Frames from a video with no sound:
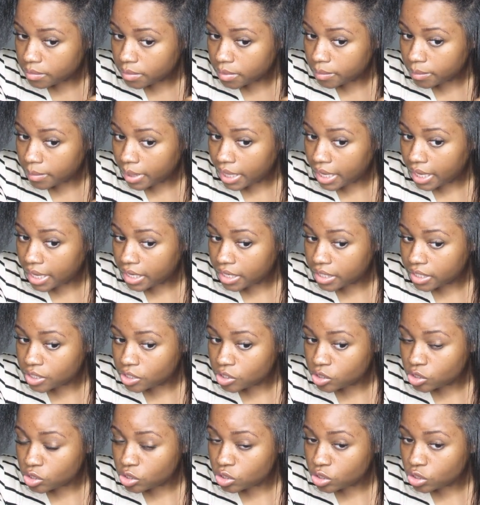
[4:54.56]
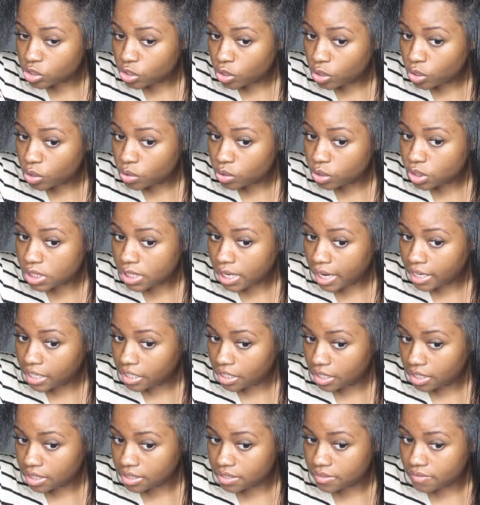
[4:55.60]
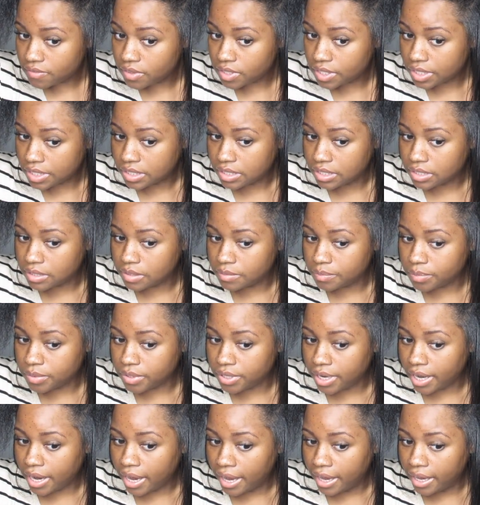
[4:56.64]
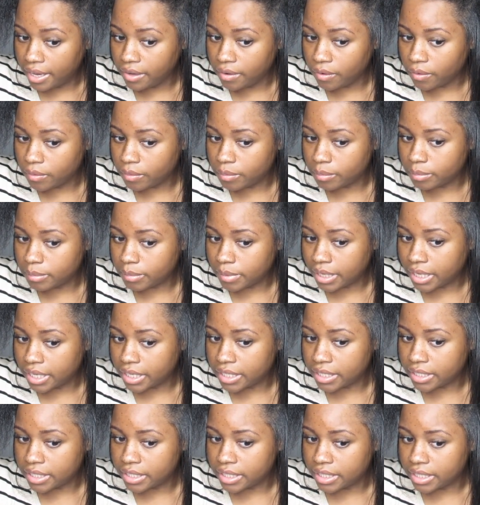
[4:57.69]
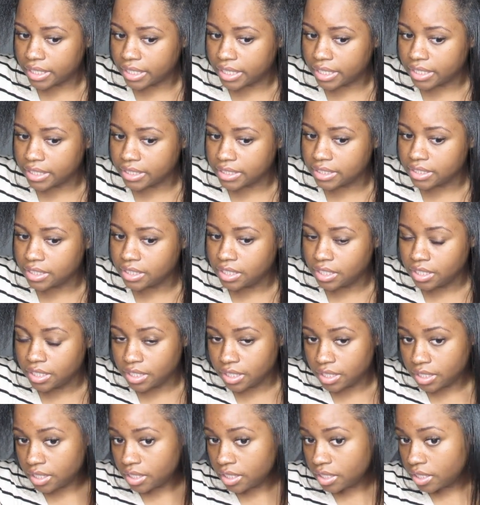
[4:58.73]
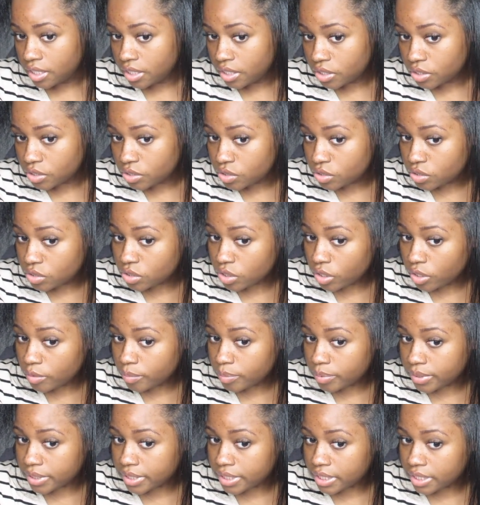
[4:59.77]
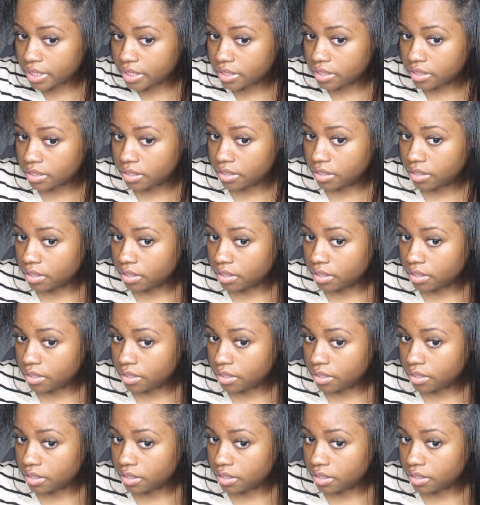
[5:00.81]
My hair is so shiny because of this spray. Oh my goodness. So pretty.